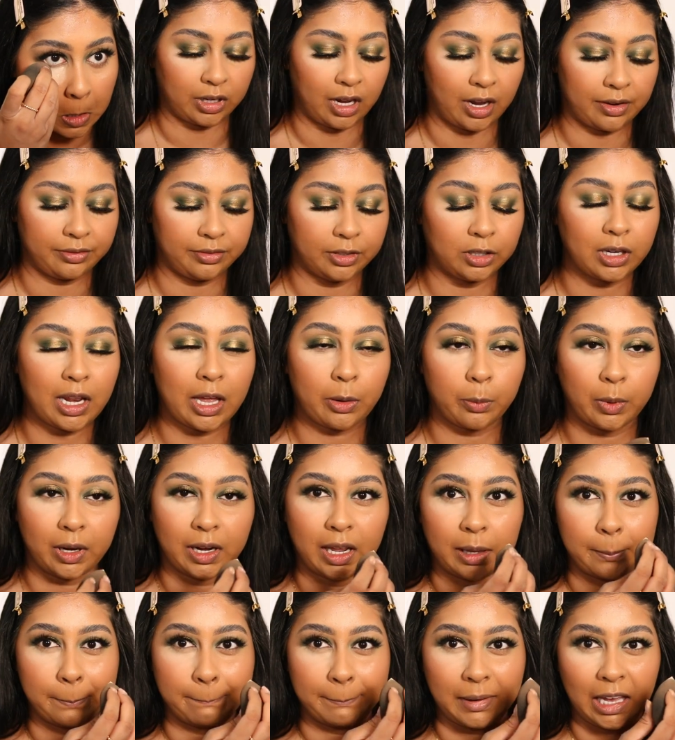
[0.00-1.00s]
I feel like
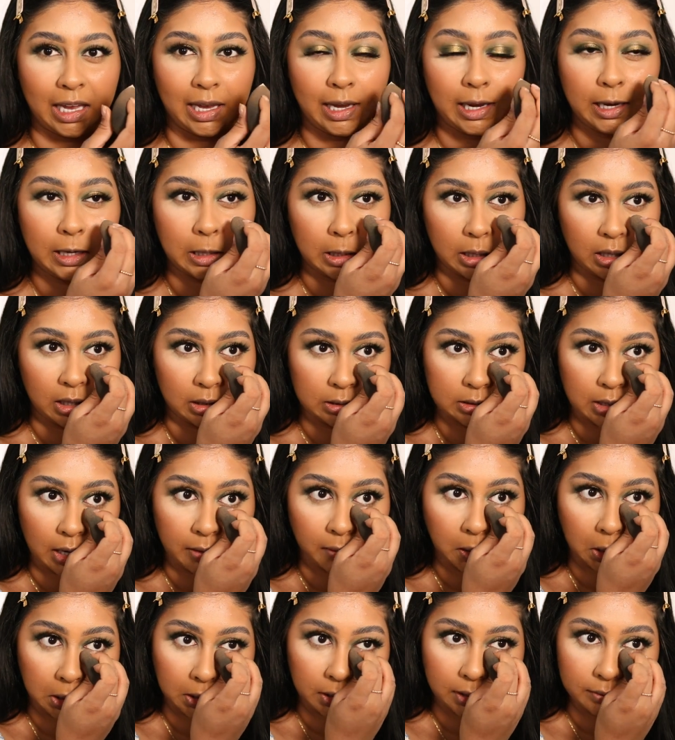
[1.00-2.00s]
when I bake, it
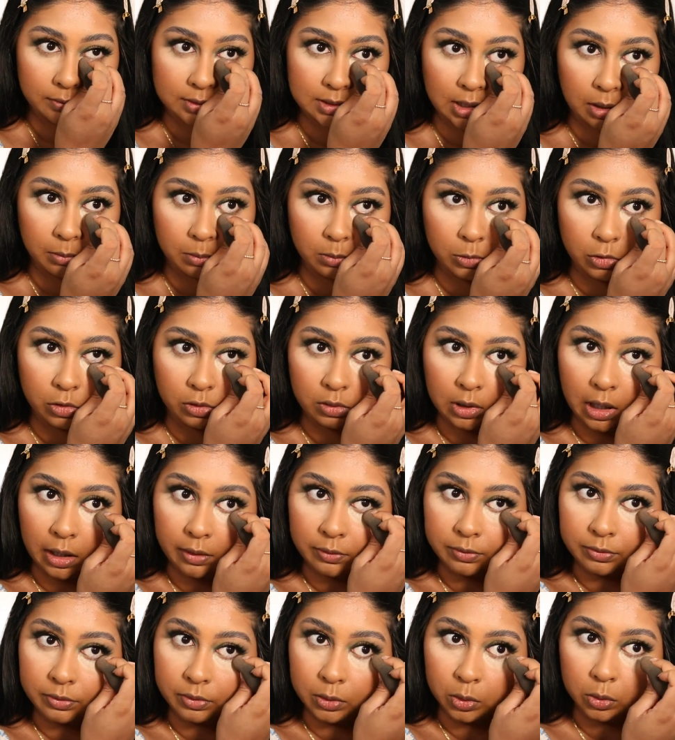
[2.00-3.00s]
definitely gives that more
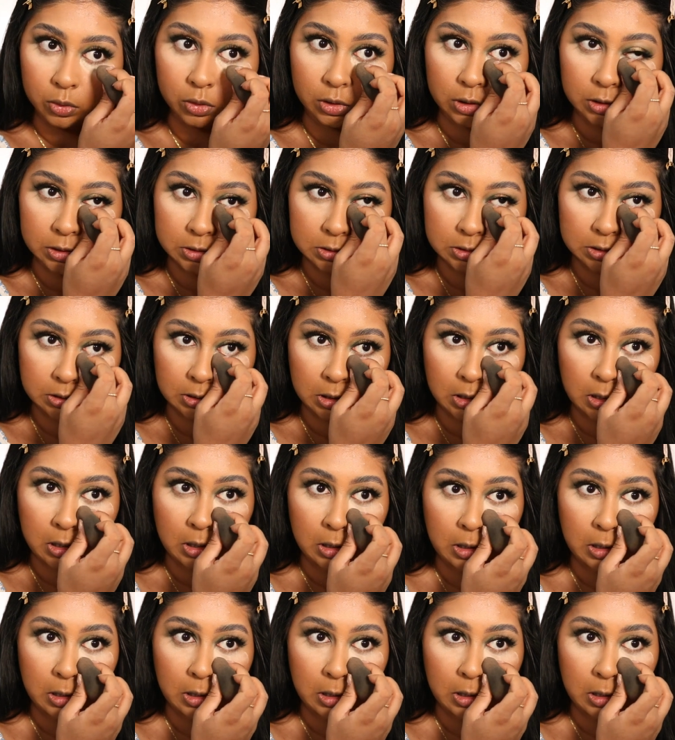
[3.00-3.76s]
like flawless